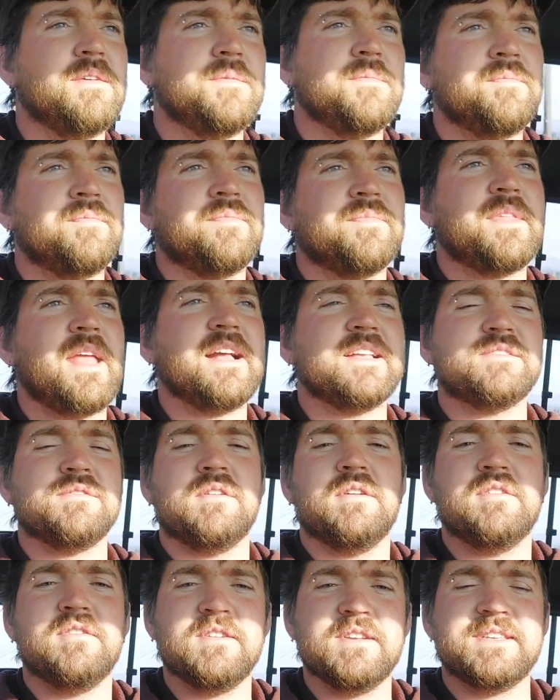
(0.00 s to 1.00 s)
That's one
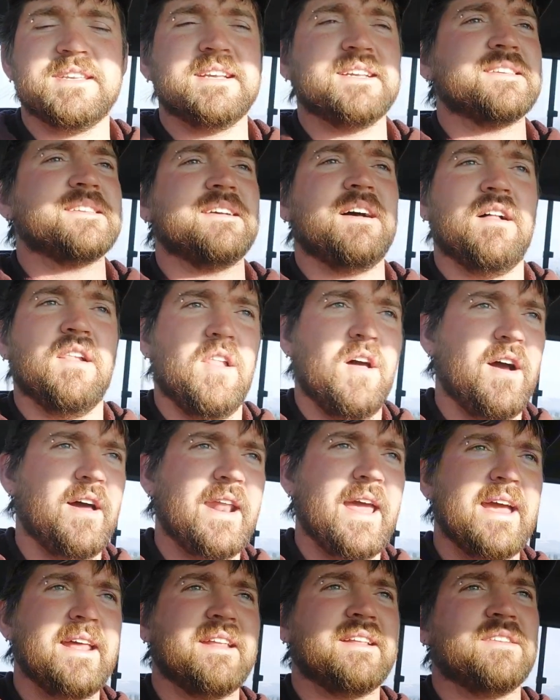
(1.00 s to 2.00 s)
of those things, a lot
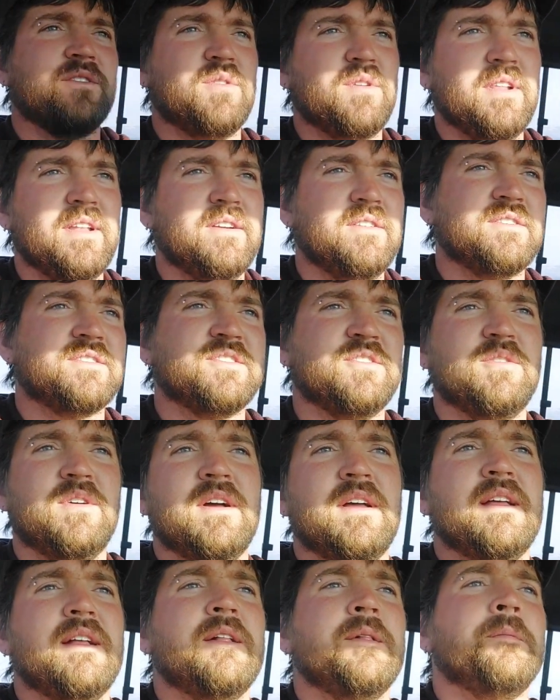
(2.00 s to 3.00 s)
adding to a little. So
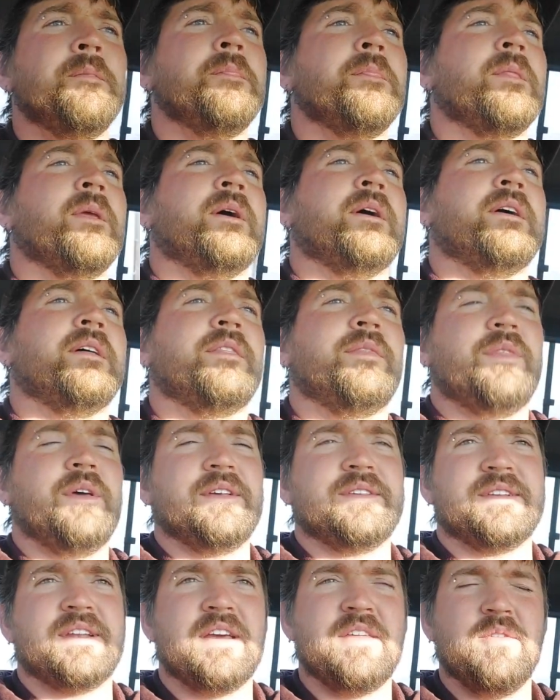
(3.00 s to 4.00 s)
there's
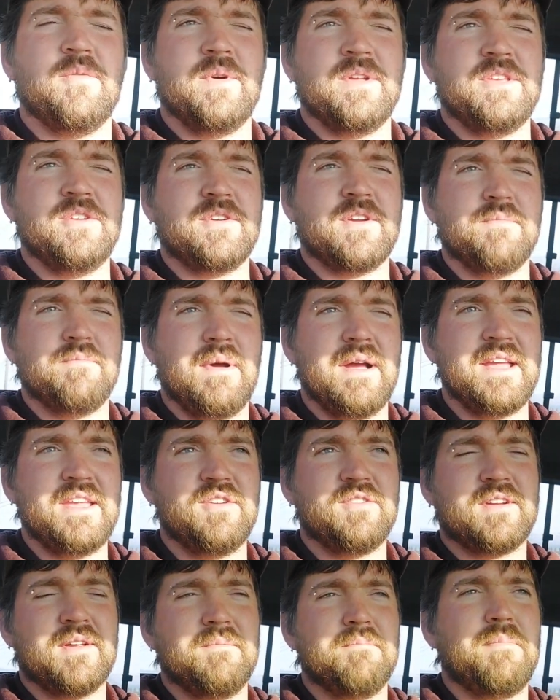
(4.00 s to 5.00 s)
another one you can buy. You
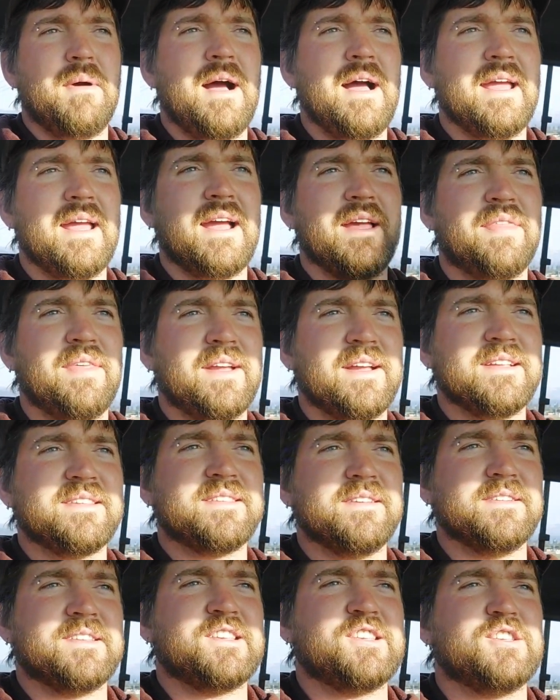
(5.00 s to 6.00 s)
can buy, I think it's
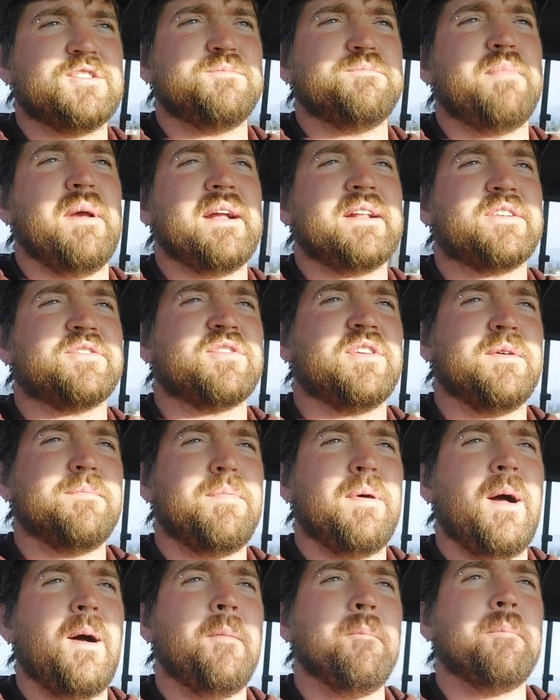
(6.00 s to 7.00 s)
a Spectra
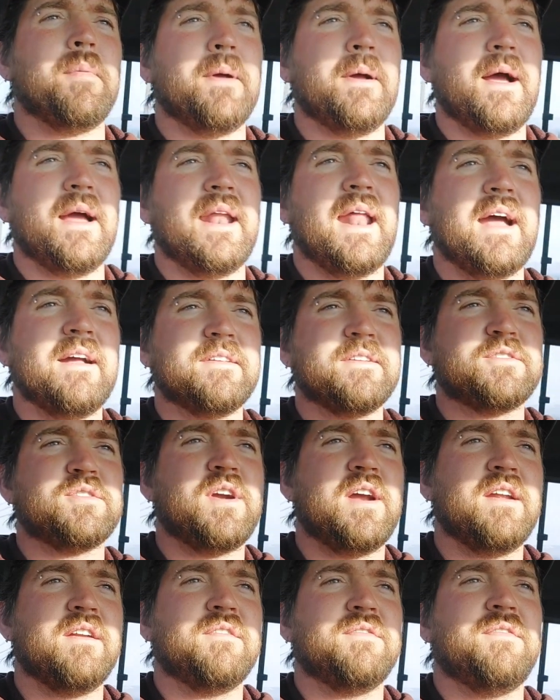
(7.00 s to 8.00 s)
pump. I had to try
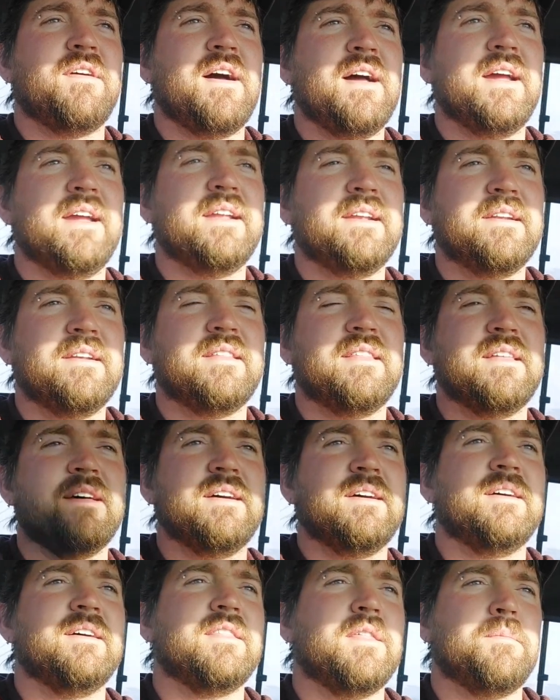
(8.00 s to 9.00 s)
and find
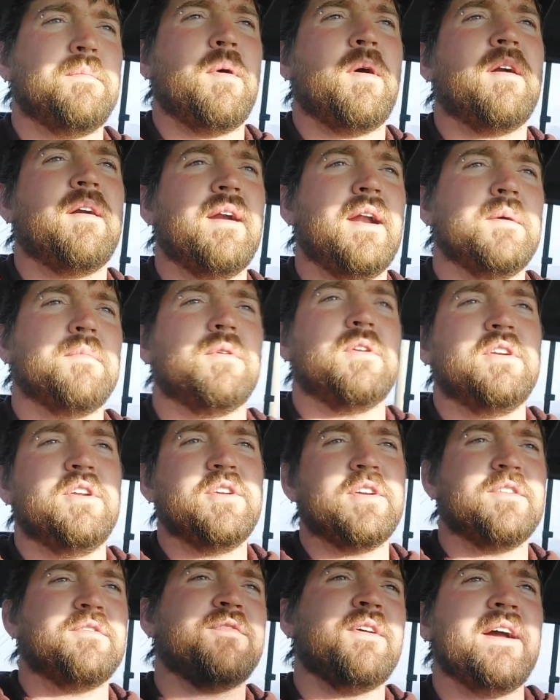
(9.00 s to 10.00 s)
the part number. You
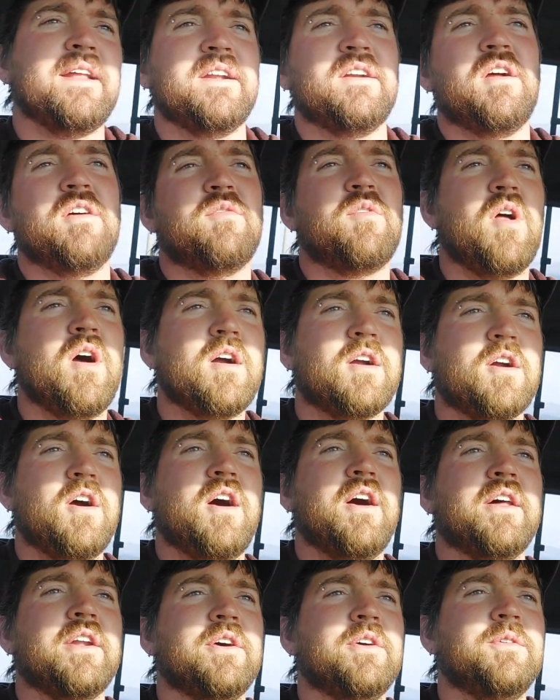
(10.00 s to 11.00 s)
can find it on Rock
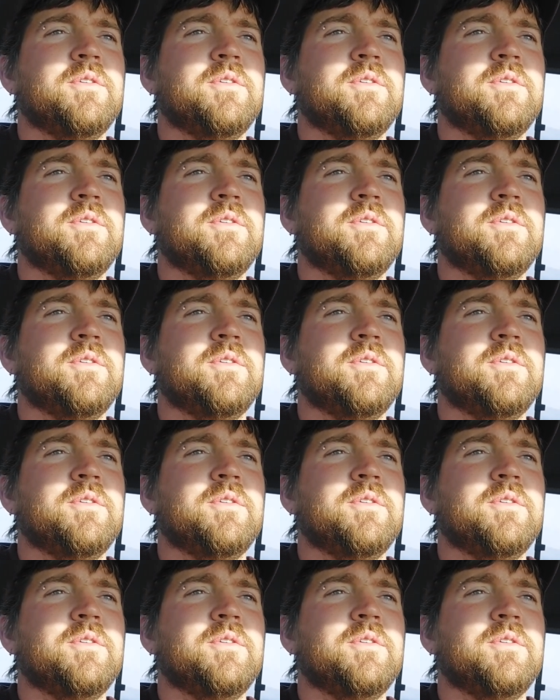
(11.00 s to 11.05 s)
Auto.